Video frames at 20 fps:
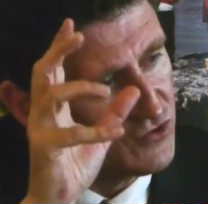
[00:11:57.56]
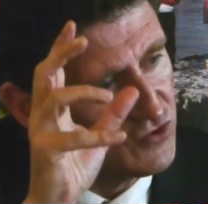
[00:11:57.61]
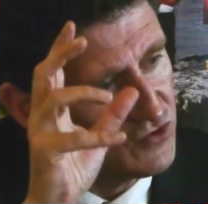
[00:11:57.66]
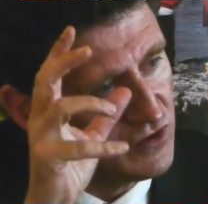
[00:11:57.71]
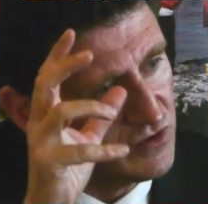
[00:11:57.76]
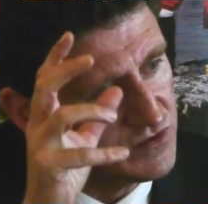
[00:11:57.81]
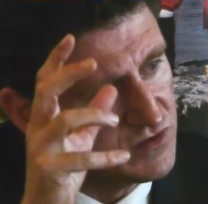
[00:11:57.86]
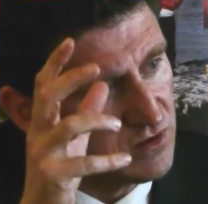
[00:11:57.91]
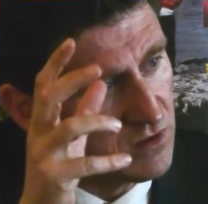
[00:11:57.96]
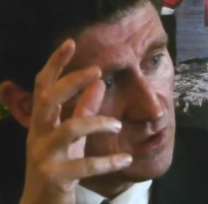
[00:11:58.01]
to
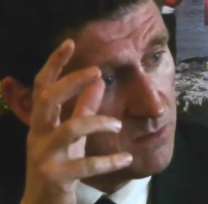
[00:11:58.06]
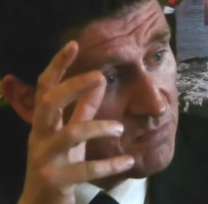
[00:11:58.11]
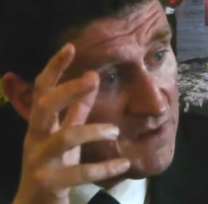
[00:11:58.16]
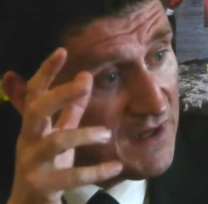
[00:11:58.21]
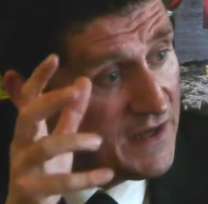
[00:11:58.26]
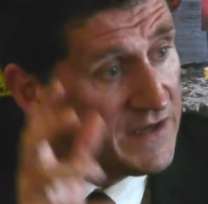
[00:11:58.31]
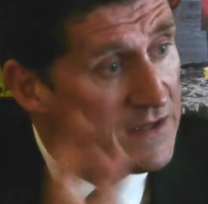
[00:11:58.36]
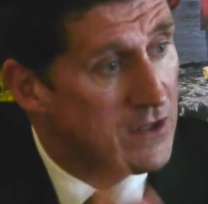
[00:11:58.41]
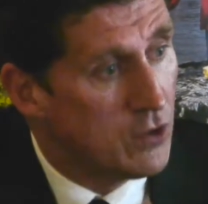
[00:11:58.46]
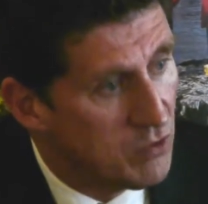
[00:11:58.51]
just a
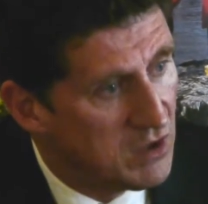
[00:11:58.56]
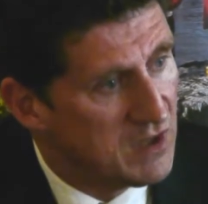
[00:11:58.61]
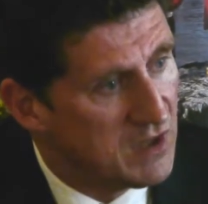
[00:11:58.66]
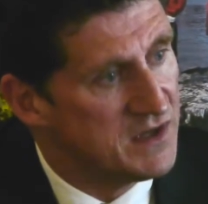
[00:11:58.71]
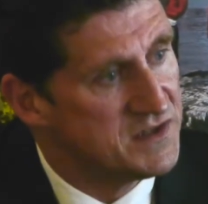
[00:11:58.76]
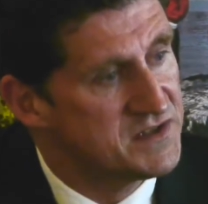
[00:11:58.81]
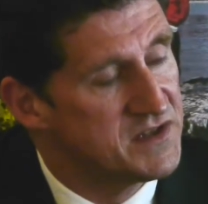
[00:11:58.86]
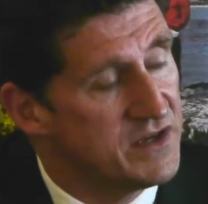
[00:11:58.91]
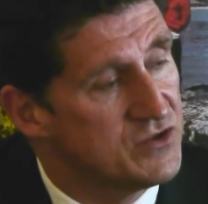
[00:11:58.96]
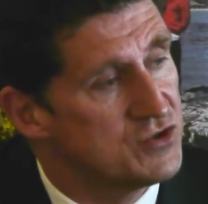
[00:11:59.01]
complete
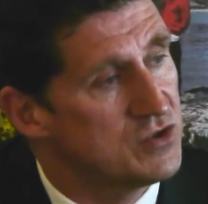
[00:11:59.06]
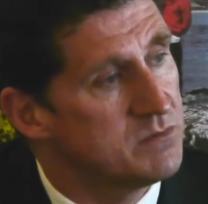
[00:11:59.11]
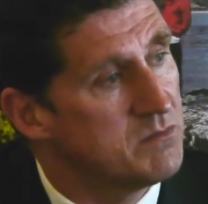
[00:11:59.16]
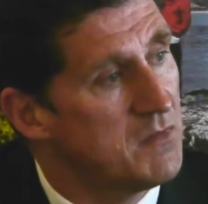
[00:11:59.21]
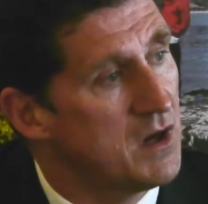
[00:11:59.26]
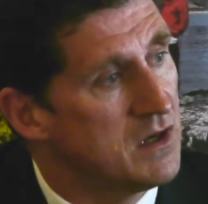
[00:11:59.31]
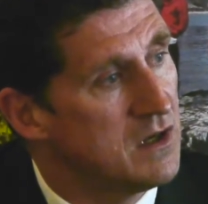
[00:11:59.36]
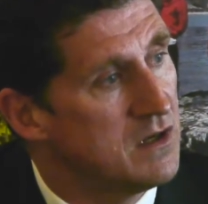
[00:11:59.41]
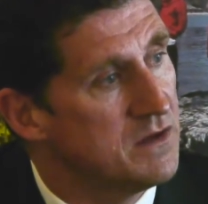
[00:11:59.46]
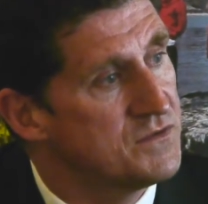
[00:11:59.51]
localization
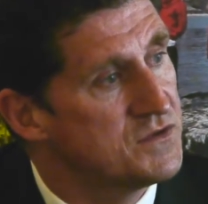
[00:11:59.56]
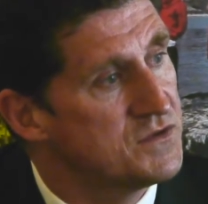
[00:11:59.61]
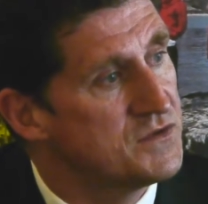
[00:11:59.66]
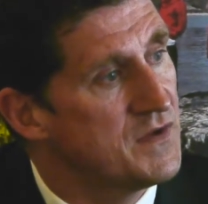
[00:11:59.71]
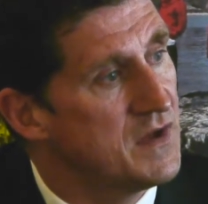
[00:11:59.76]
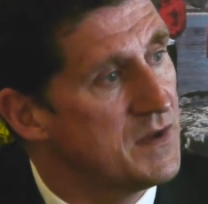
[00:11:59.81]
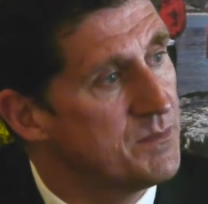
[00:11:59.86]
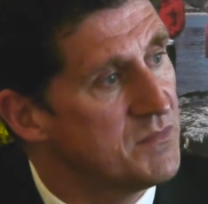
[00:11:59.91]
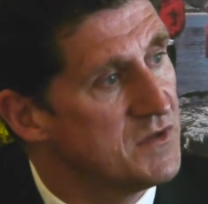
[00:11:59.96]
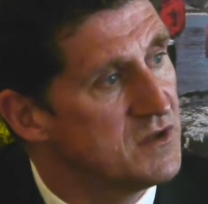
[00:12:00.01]
model of
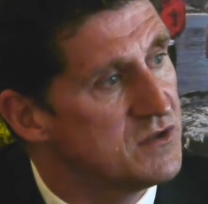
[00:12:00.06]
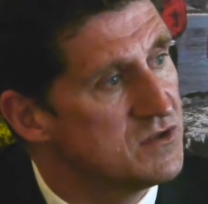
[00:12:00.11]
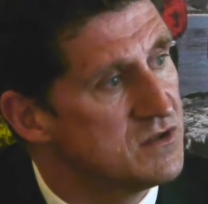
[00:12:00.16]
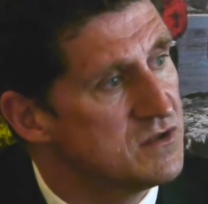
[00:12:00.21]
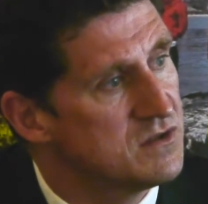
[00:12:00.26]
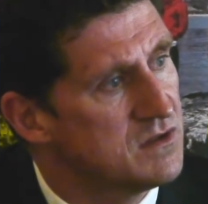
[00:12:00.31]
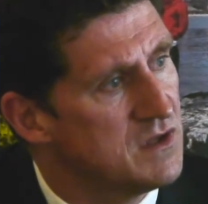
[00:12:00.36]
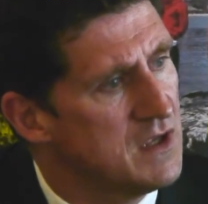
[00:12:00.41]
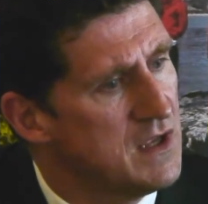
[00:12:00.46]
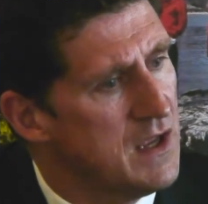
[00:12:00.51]
development.
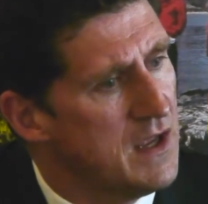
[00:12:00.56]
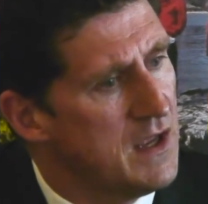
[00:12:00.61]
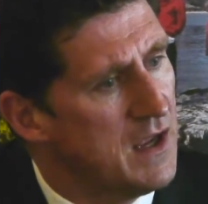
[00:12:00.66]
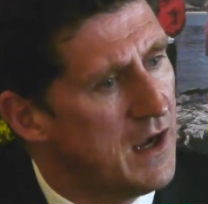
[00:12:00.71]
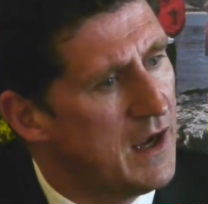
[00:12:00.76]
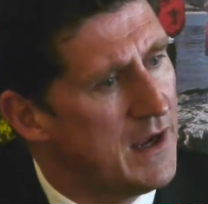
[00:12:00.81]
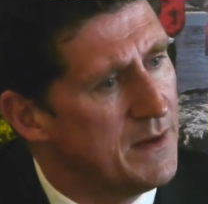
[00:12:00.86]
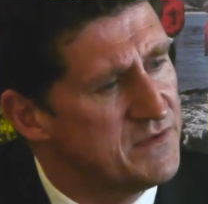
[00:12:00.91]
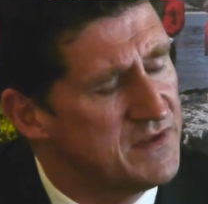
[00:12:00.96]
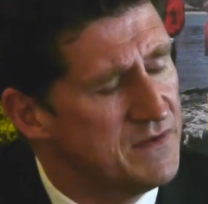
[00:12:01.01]

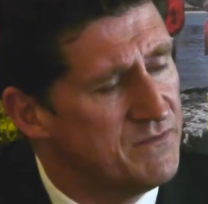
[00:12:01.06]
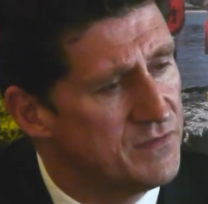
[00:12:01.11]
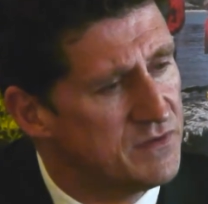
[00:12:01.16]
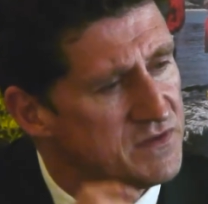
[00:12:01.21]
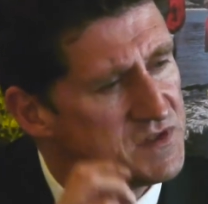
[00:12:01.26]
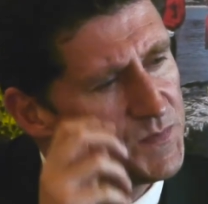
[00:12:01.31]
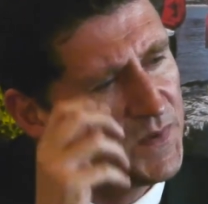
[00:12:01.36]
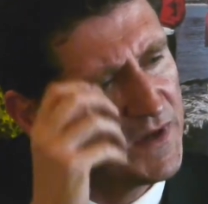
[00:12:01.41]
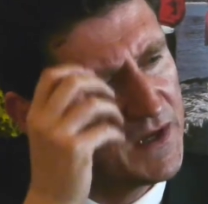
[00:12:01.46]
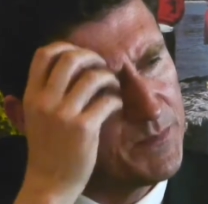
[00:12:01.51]
I was
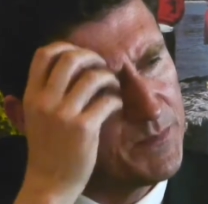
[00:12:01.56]
influenced by a